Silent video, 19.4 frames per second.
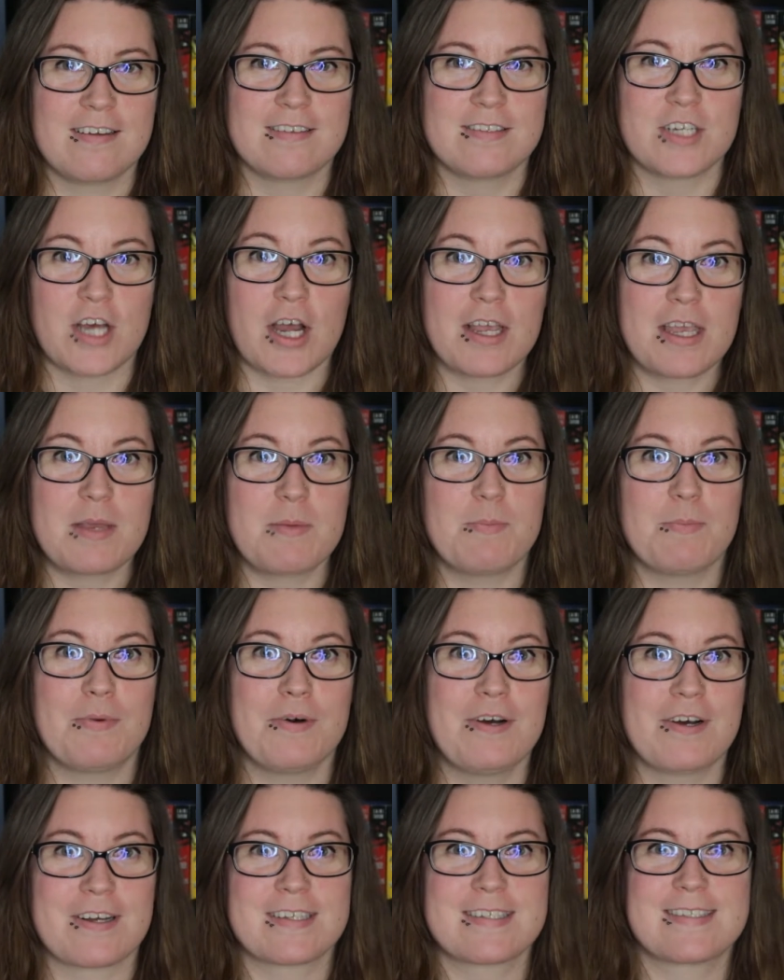talking
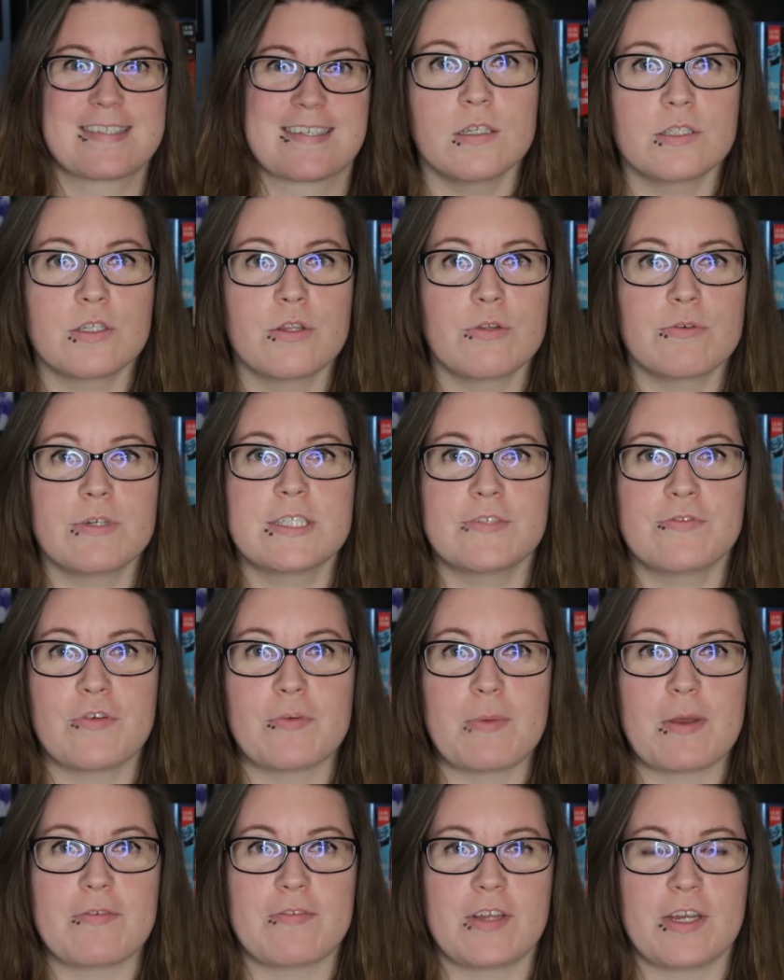books. So the reason for
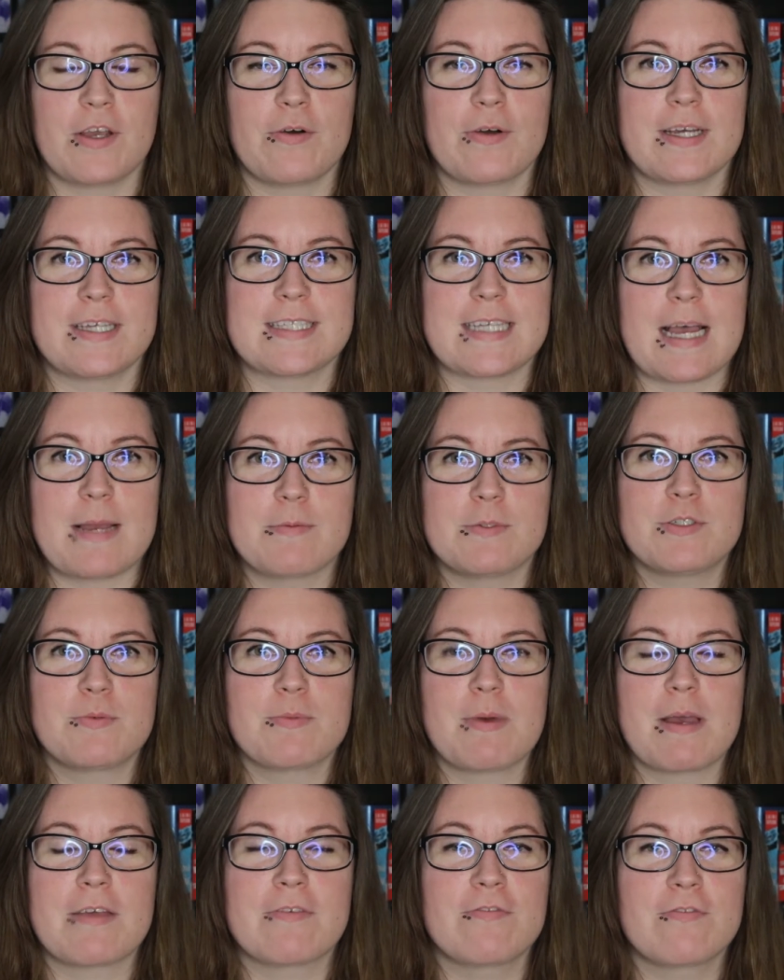my video is I'm doing
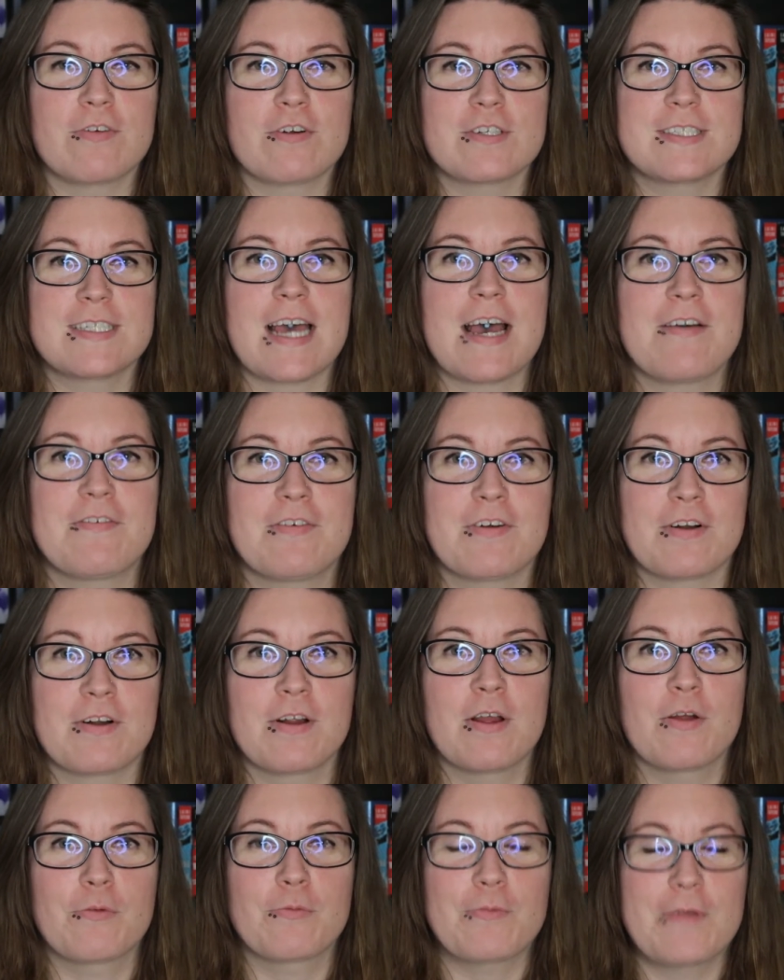my first ever